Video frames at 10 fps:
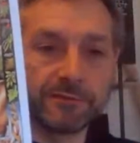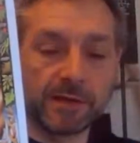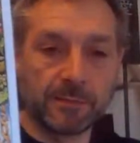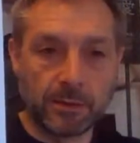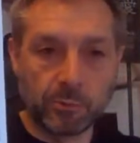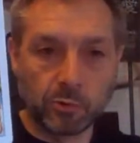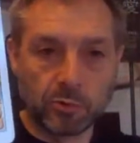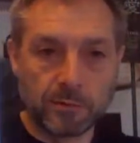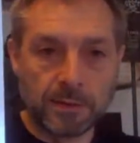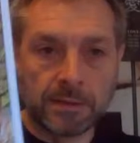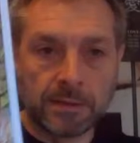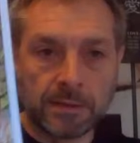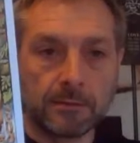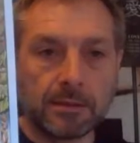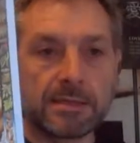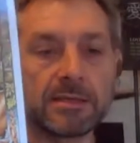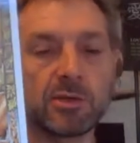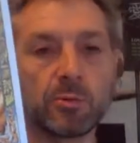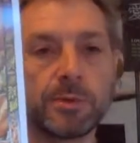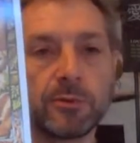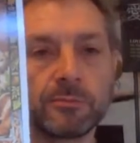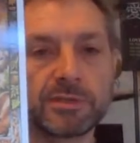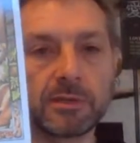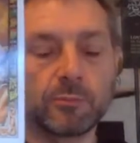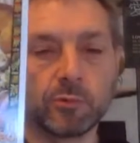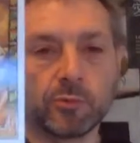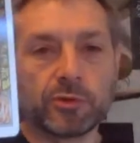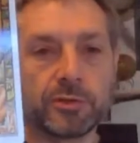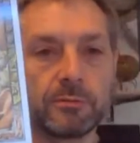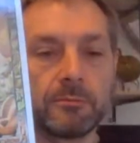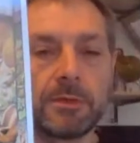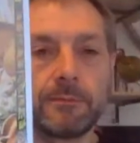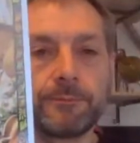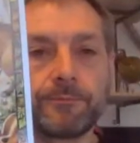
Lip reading: a female boar. This is coming up so much, and